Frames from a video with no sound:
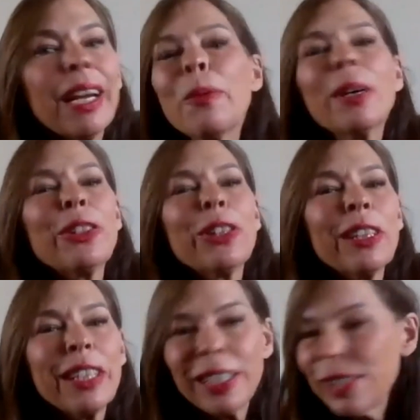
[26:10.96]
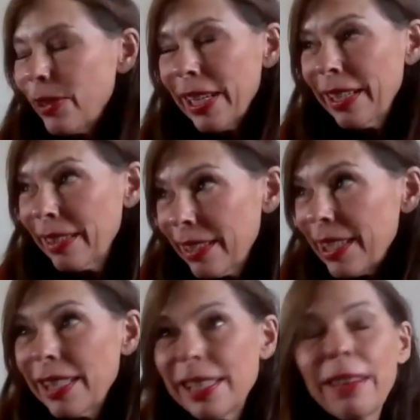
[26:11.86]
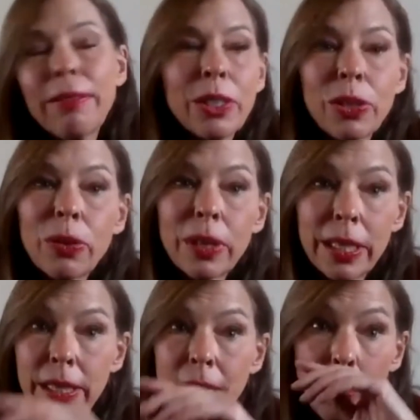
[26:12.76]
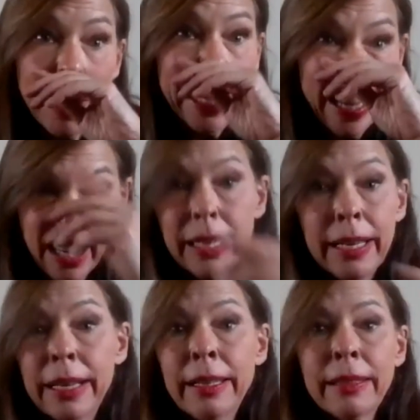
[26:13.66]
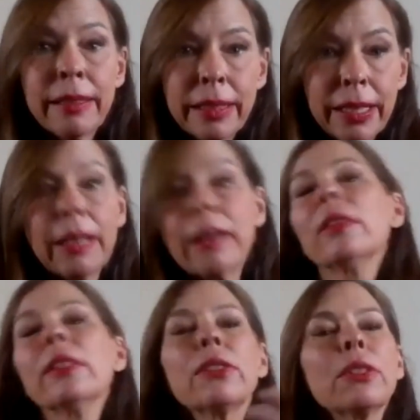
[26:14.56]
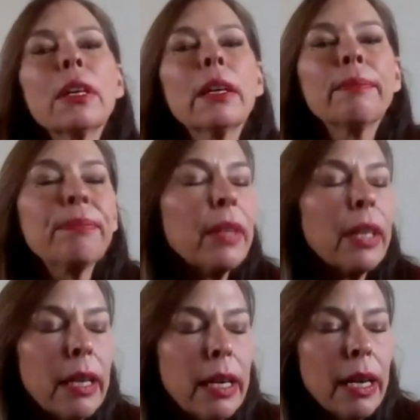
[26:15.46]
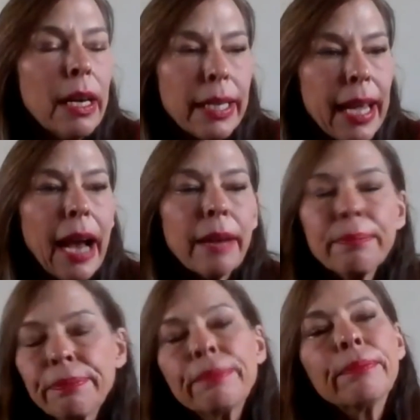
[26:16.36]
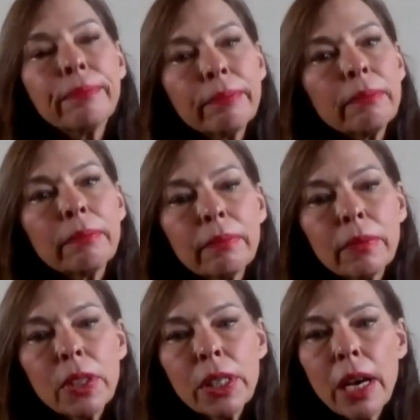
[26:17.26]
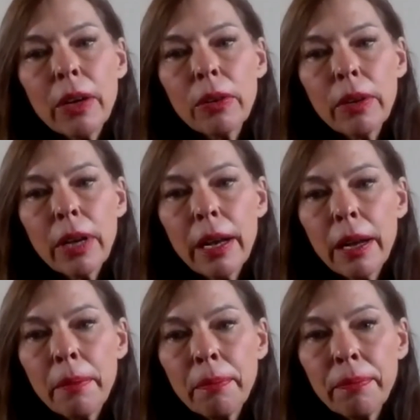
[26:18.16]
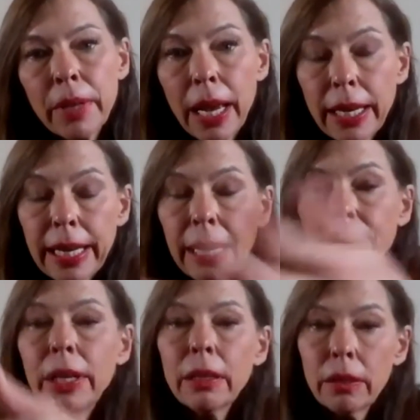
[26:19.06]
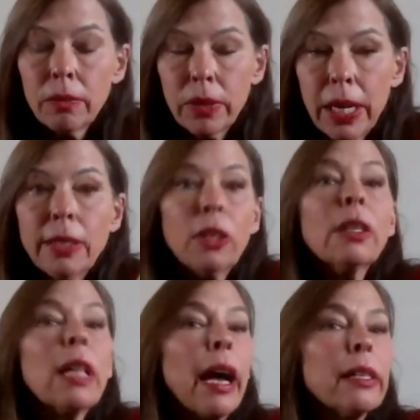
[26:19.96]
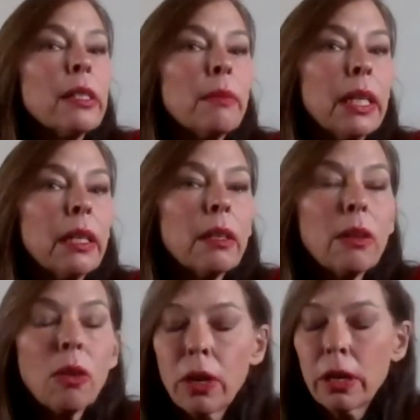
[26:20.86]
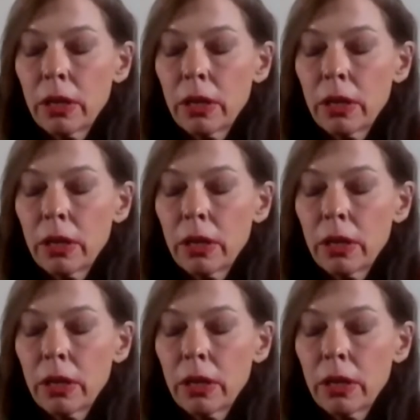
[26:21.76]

We got one journalist doing 6 different stories a week, and it's yeah. So and even in your class, I mean, or